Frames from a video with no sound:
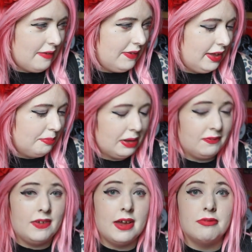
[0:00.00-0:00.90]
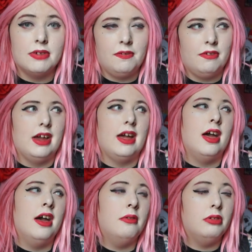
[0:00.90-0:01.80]
I think my favourite three.
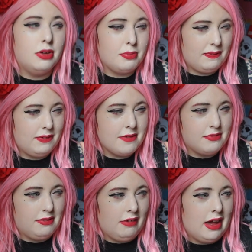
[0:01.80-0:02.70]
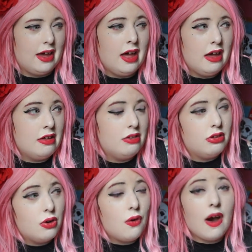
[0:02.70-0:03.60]
We'll do my favourite three.
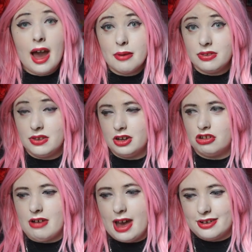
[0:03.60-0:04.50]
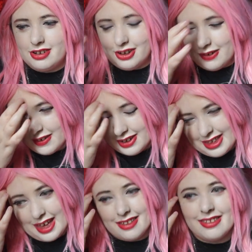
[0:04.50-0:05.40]
So I was in a drag show.
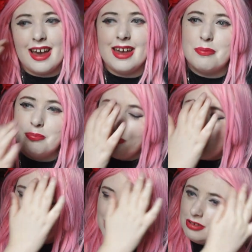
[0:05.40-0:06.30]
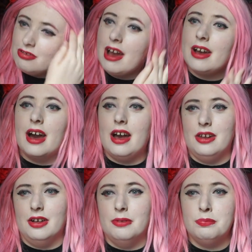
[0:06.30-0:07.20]
Yes, I was in Drag
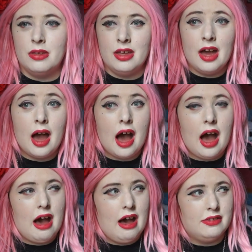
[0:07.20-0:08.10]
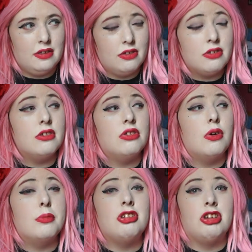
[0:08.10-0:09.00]
Idol. And this isn't
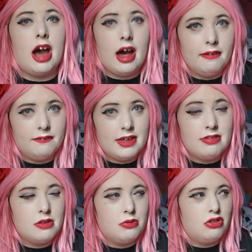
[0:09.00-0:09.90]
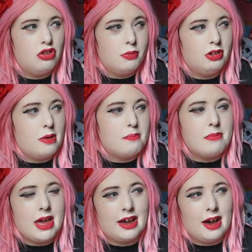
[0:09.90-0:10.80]
so much an outfit, this was so much a
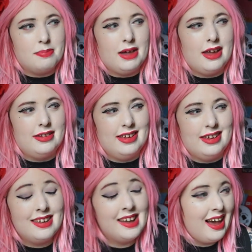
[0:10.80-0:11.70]
makeup that I did.